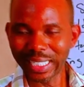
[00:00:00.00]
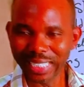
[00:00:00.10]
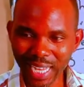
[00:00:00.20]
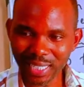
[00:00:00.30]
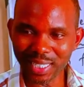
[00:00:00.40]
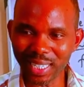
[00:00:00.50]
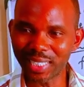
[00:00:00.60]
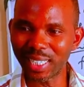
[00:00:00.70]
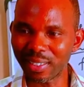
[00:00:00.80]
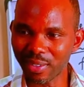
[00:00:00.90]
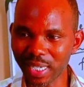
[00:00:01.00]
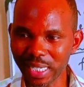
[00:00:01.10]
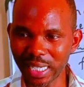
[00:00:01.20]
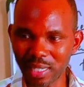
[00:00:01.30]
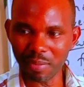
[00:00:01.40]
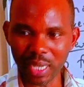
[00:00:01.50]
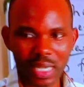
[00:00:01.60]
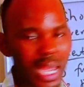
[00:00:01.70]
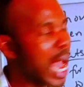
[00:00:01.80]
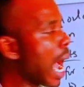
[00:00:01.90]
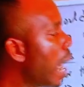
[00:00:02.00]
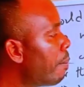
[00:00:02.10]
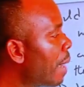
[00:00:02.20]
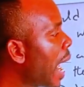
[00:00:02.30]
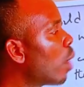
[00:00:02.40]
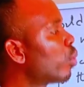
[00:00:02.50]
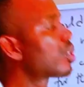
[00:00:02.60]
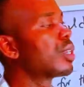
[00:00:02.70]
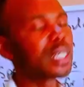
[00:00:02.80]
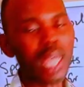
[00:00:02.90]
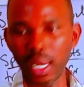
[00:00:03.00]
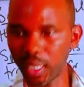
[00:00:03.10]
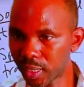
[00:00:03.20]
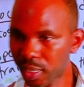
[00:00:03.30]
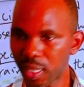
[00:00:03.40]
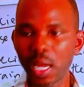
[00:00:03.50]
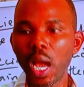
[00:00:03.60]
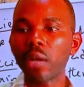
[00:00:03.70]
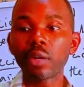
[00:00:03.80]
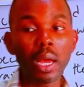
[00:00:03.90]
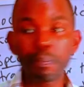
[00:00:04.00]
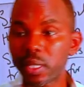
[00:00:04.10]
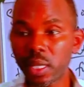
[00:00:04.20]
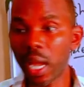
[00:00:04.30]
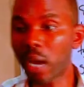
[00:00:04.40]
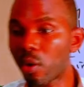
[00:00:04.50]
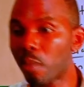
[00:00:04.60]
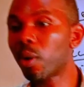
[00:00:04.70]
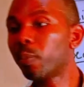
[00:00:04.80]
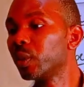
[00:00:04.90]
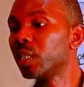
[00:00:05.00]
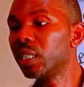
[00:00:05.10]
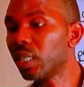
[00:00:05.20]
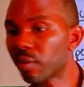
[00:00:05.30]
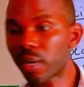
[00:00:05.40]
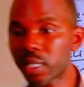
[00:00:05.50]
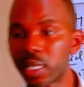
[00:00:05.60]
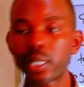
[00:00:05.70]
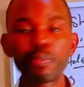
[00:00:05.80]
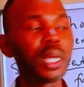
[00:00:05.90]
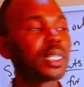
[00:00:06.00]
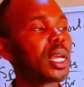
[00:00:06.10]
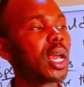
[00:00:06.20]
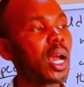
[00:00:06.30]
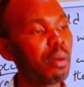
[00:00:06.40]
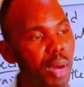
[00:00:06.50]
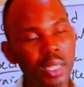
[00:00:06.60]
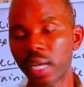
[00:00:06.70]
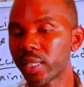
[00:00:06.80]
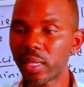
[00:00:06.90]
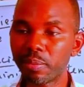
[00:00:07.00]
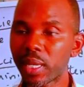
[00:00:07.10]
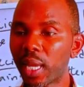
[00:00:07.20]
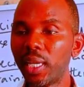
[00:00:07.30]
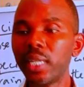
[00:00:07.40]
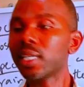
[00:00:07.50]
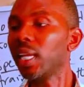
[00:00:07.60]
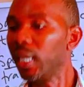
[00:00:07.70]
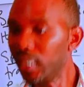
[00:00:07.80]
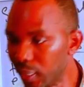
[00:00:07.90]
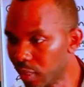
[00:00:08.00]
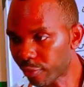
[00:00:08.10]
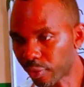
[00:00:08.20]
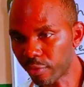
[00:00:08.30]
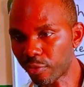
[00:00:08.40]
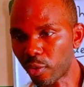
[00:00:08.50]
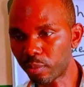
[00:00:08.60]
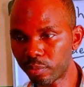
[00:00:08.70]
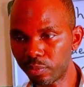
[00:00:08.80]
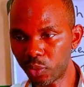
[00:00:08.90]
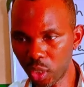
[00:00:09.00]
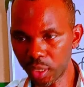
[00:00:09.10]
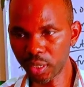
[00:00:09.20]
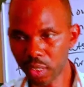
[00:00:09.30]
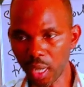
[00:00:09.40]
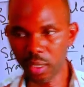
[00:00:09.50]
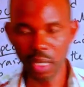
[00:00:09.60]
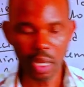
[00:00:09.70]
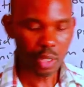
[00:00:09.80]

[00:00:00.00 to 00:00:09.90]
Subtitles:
That is a general statement about talent. Another person can come up with a general statement about that same talent in a different form. Do you understand?